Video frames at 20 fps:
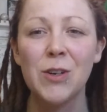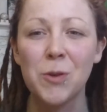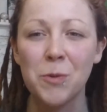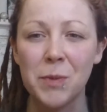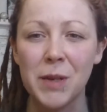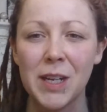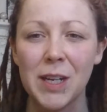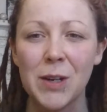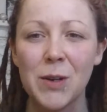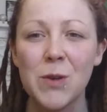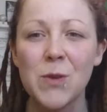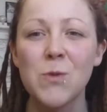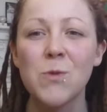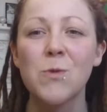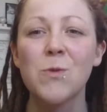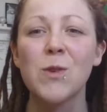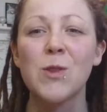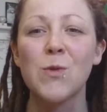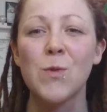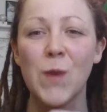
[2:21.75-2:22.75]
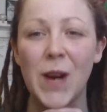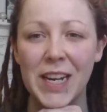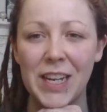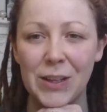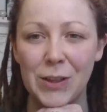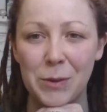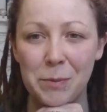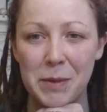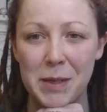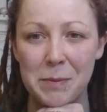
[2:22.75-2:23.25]
hooping with
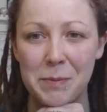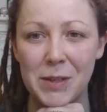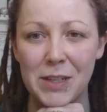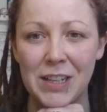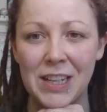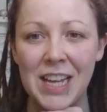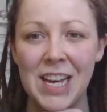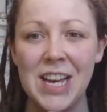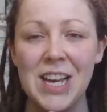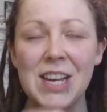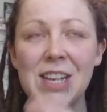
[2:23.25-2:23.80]
regular people.